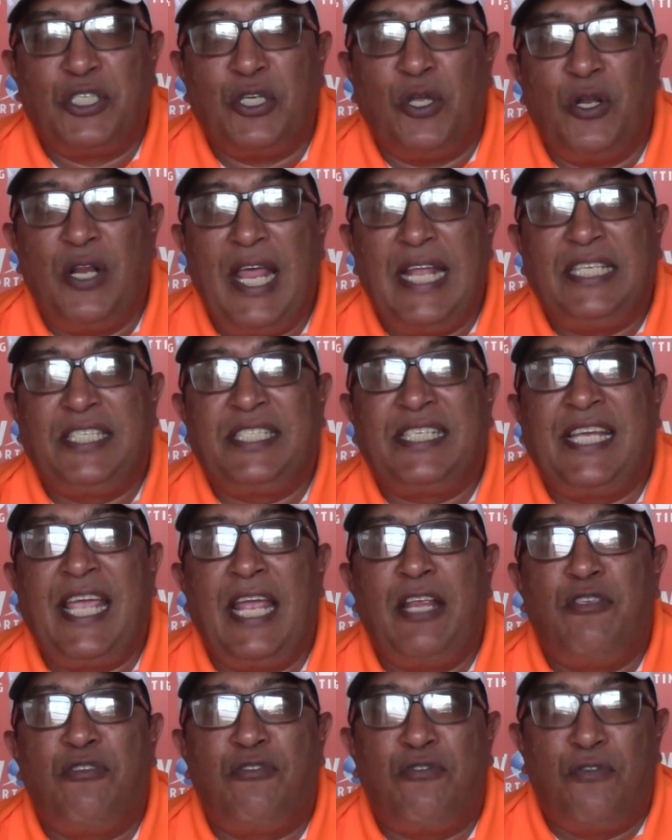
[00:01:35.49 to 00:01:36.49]
So let's
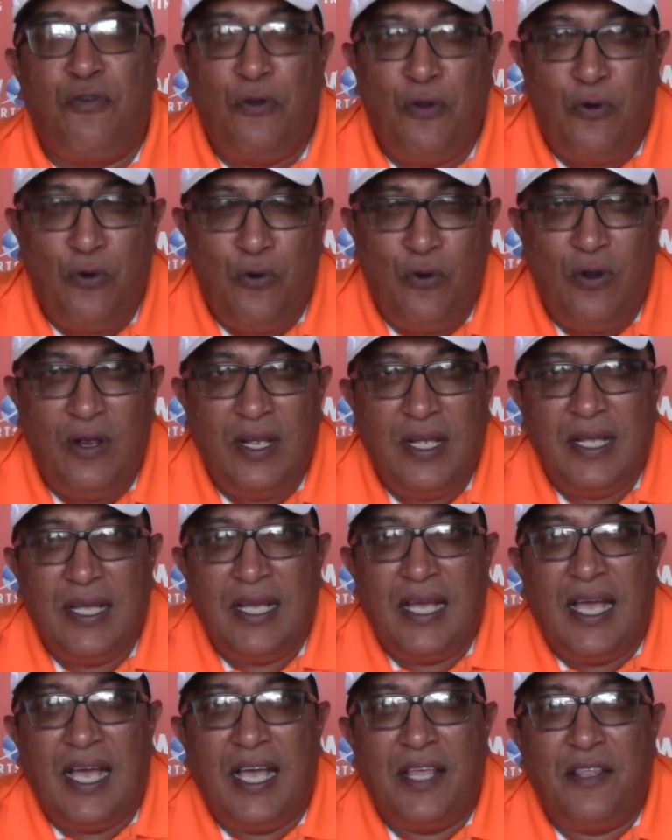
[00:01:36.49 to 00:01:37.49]
get through
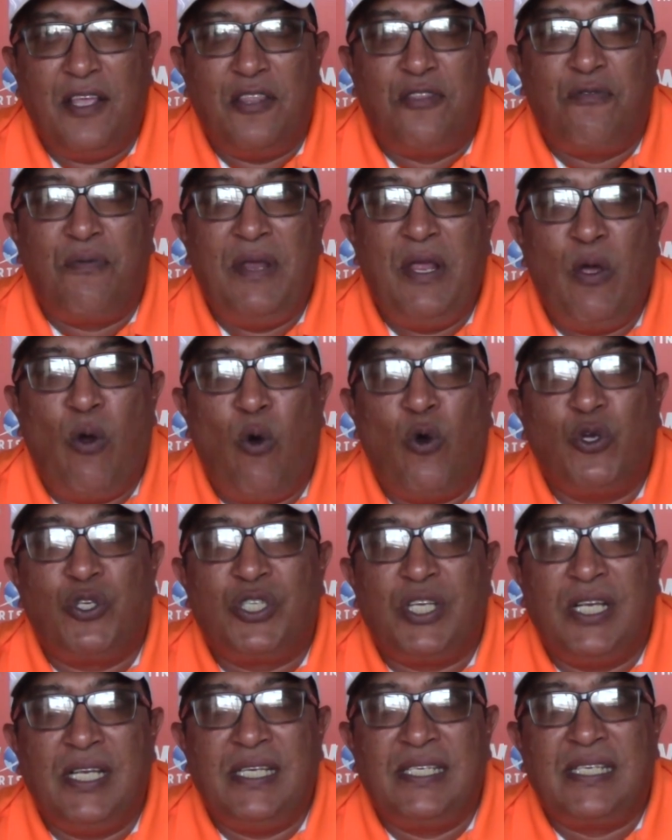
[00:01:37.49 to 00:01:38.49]
the 3
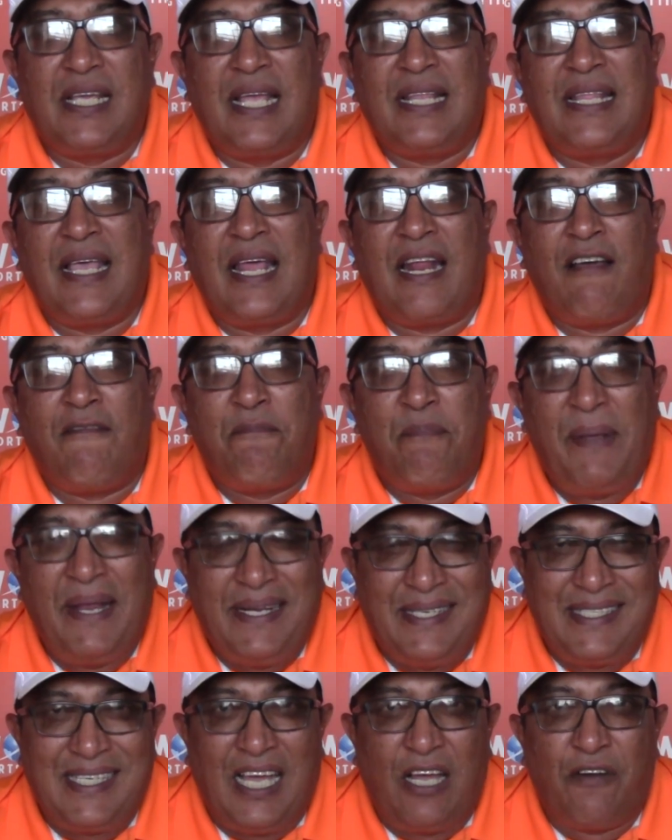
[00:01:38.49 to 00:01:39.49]
horses that I've
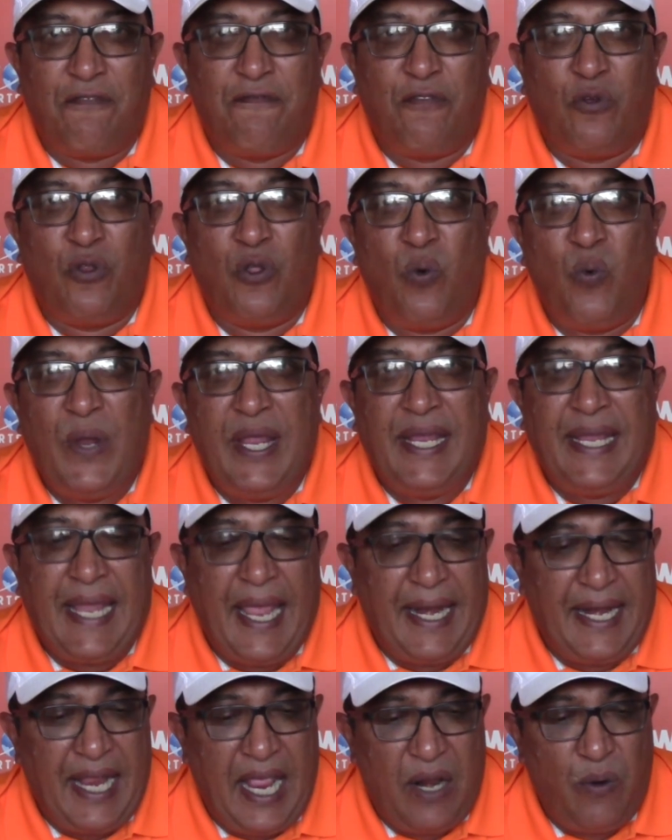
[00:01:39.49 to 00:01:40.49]
picked out for the
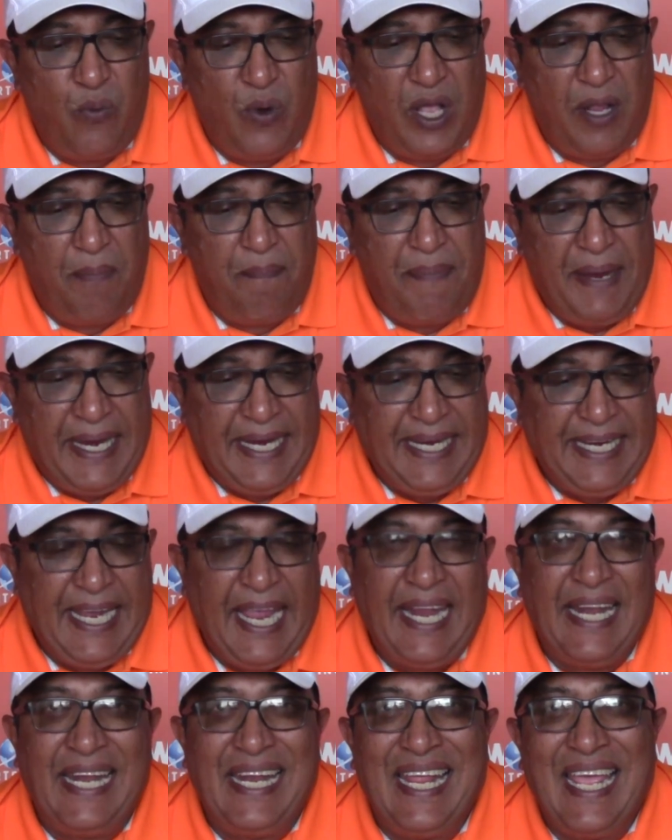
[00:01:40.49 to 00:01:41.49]
weekend, and we'll
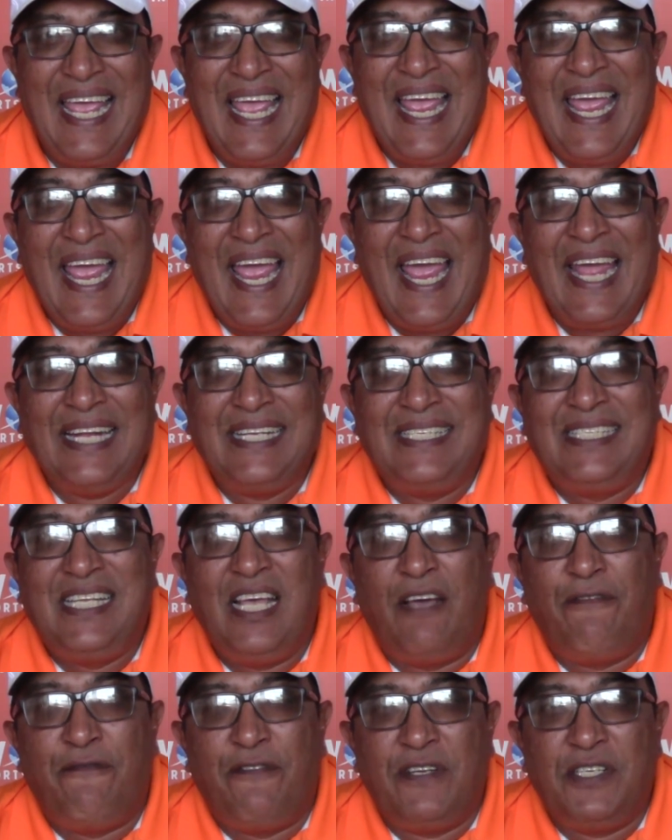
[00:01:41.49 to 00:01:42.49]
begin at
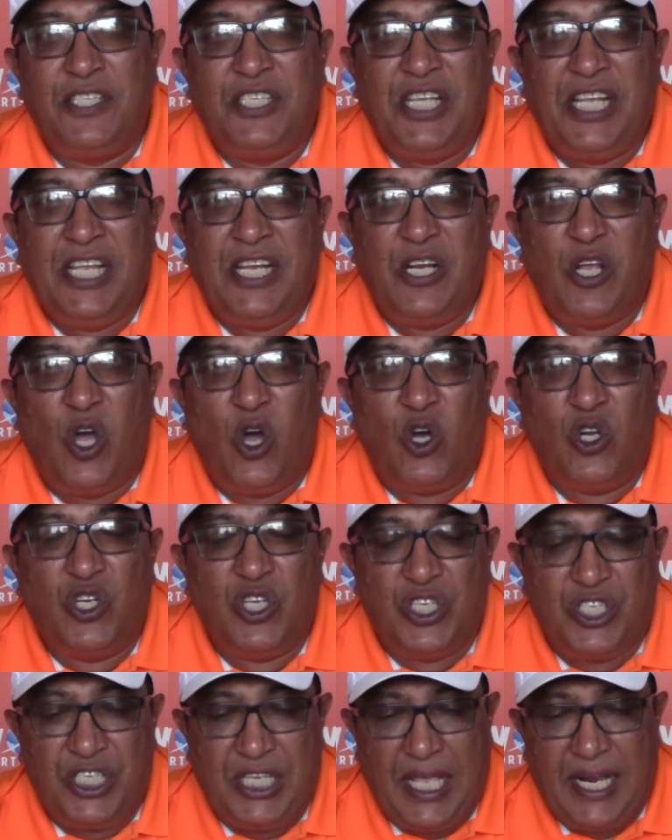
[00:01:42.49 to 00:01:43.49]
Turffontein
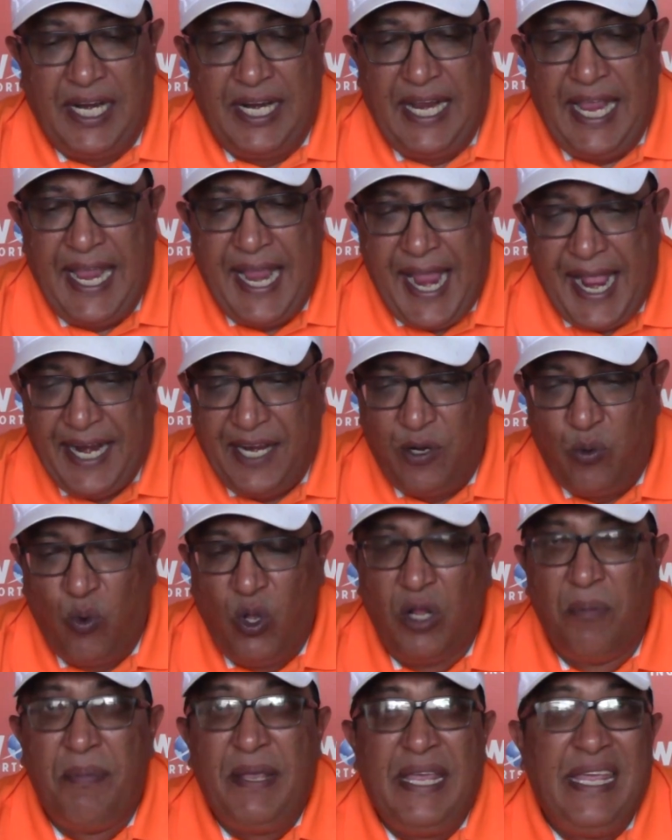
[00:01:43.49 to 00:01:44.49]
on Saturday, and it
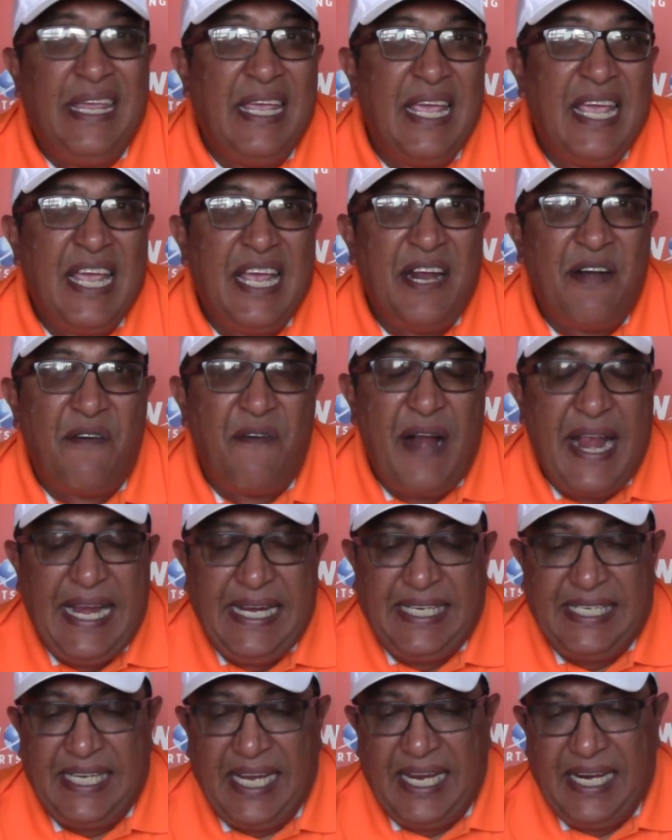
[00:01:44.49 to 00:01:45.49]
will be
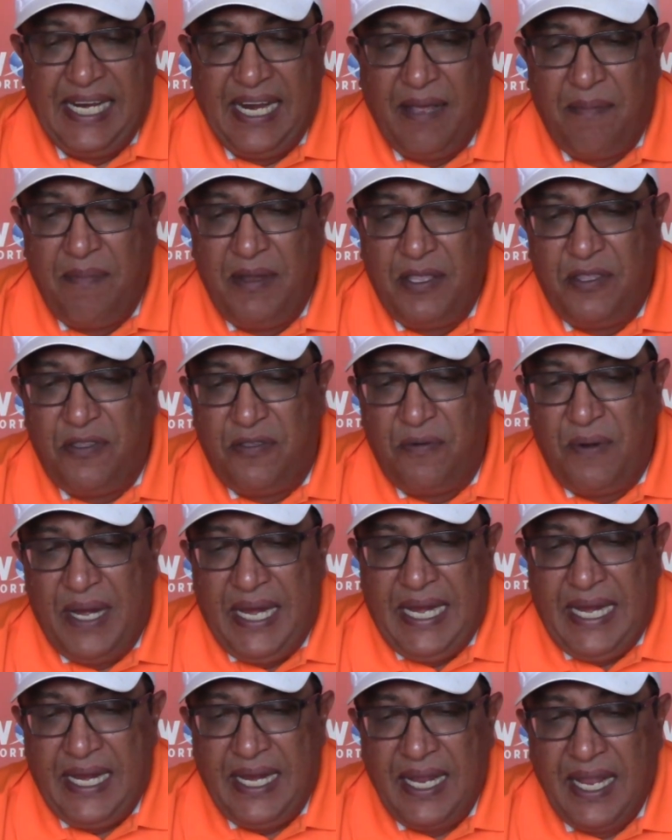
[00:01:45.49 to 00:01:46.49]
race number
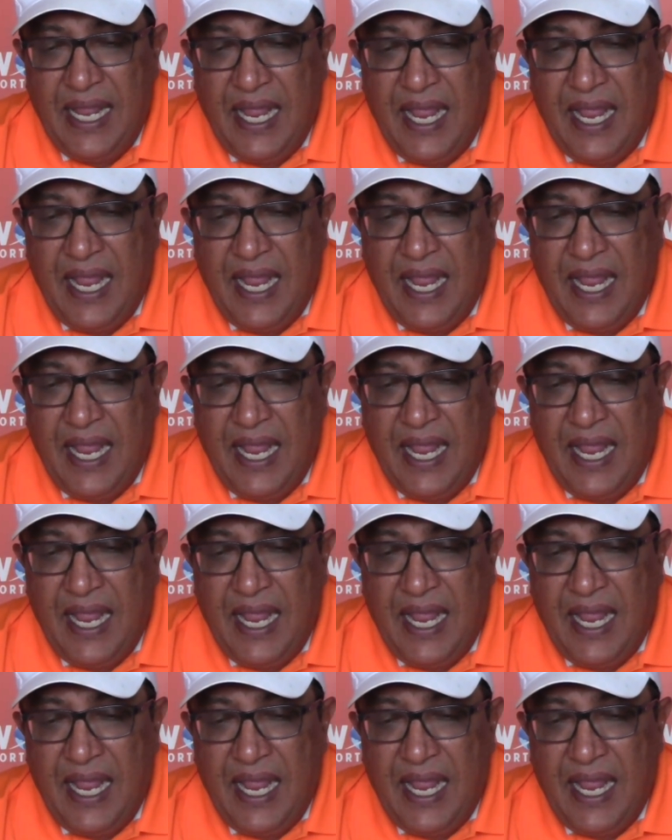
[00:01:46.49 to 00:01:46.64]
3,